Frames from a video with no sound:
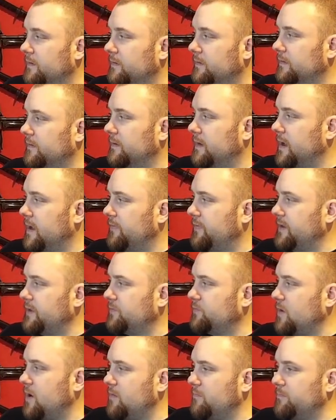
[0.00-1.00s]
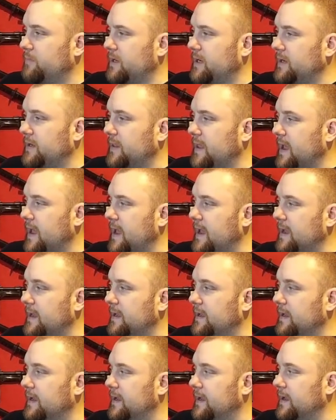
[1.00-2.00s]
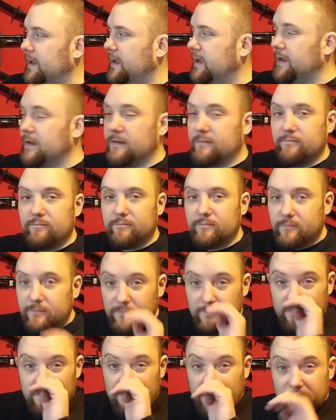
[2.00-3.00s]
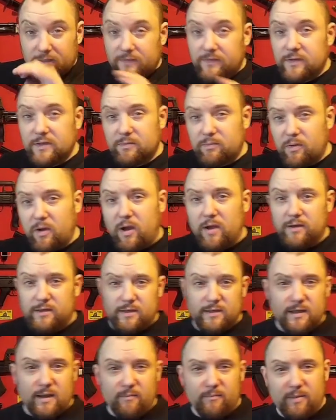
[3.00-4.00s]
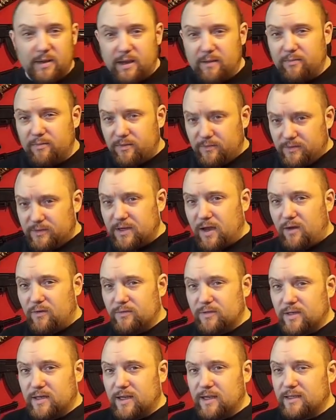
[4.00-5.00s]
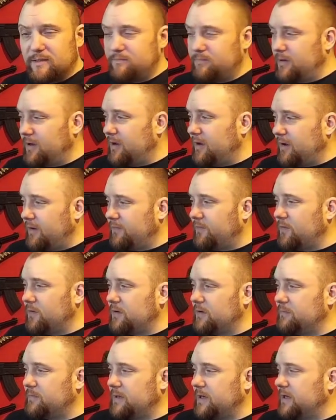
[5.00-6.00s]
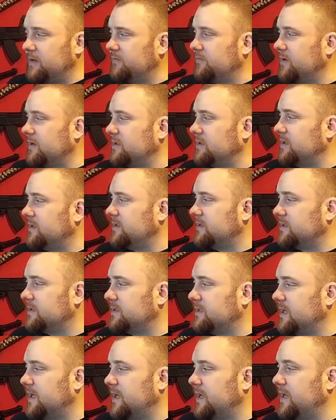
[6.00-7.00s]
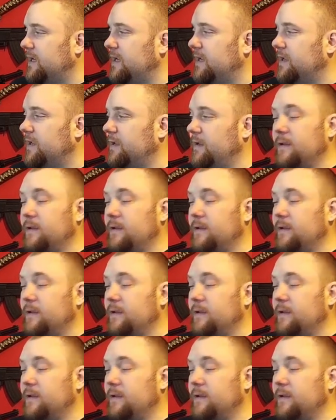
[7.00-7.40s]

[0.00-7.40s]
Now, this won't be that much of a surprise to some people, the results of this, but I thought it'd be interesting to see.